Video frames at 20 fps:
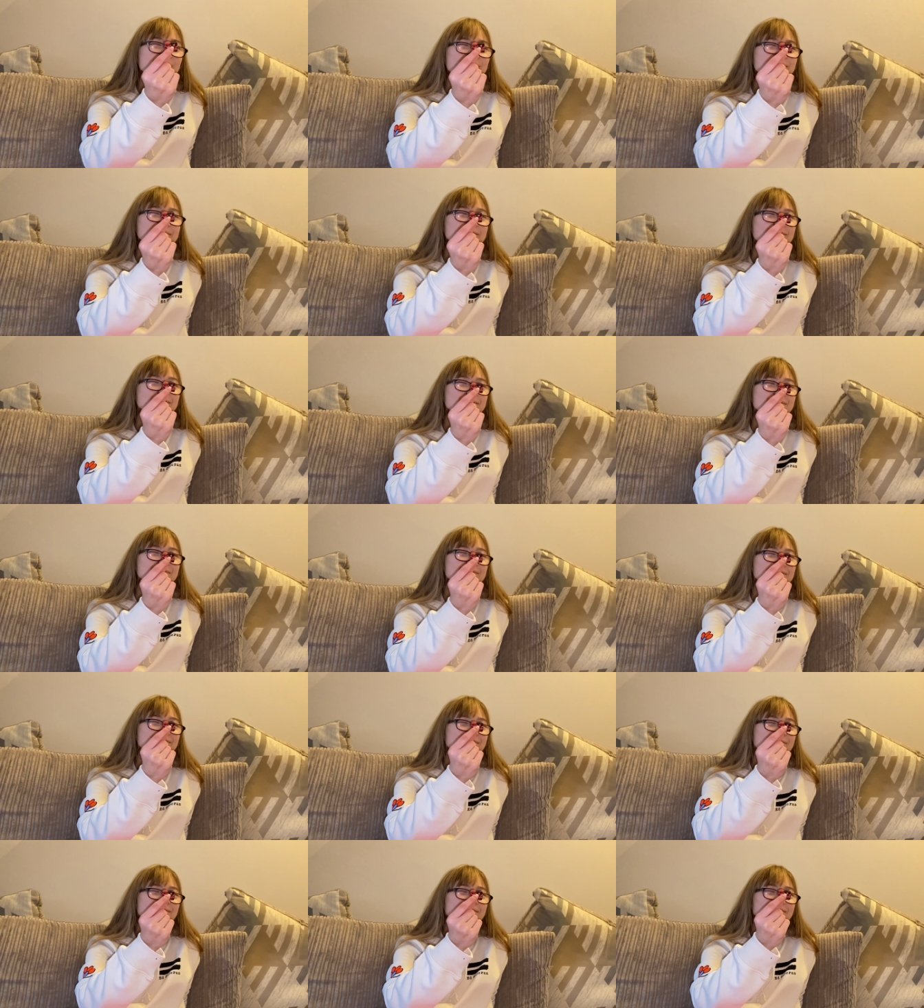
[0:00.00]
It looks
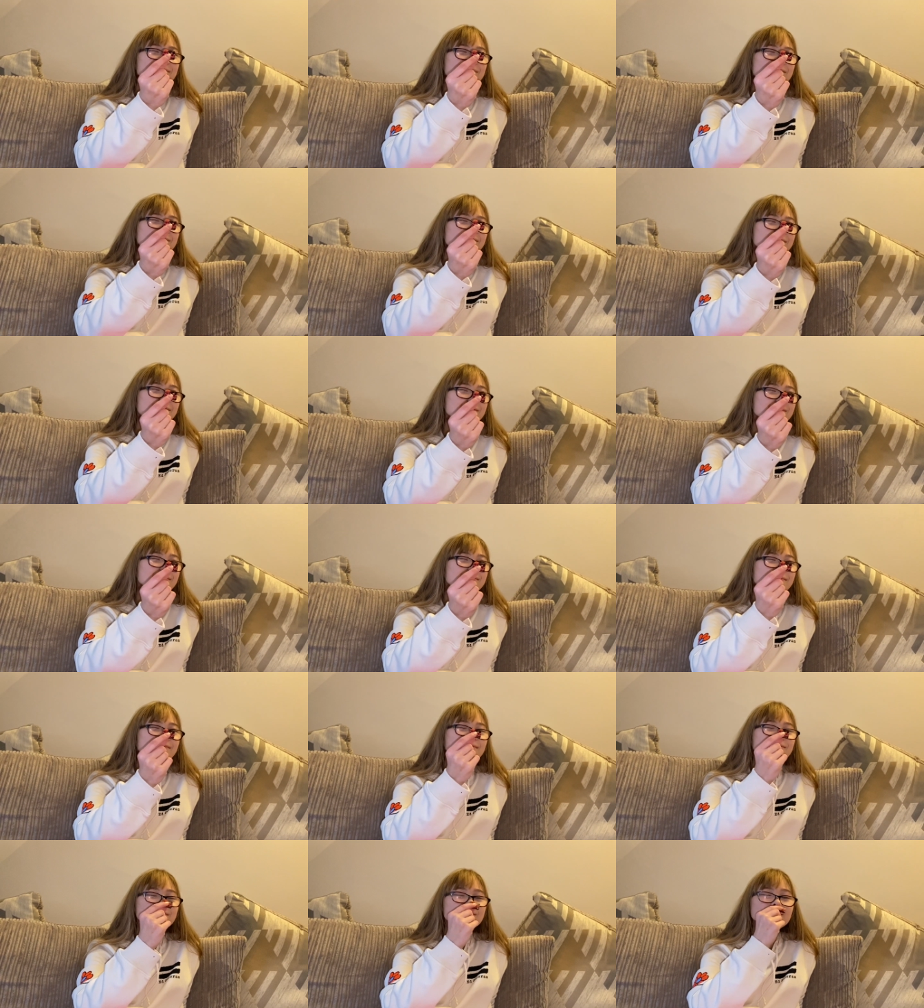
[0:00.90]
really
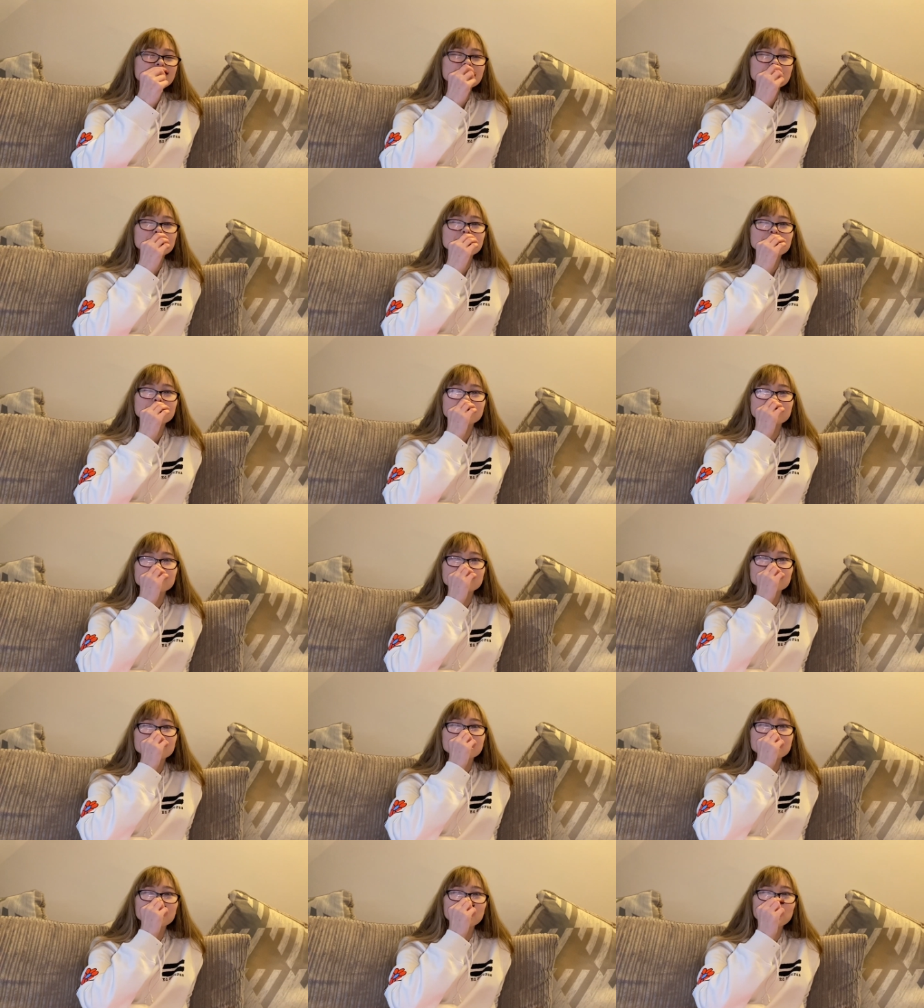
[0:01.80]
good. Oh,
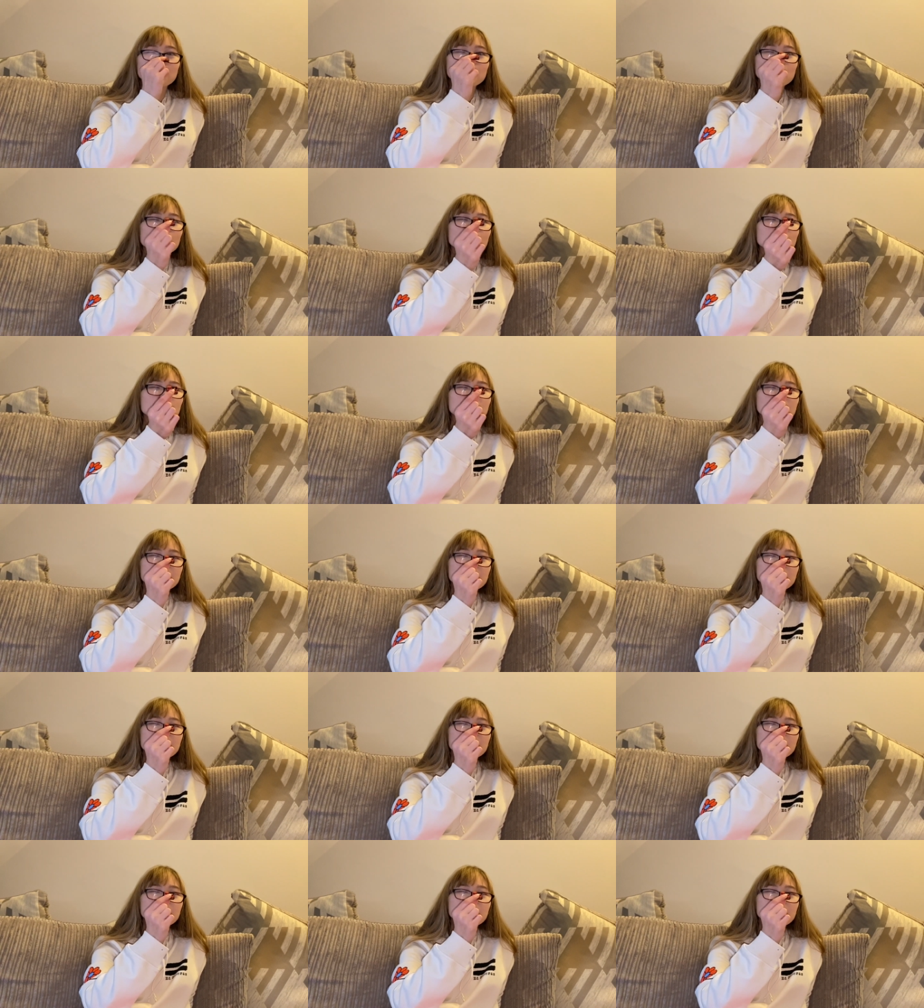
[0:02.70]
it smells Ooh, lovely.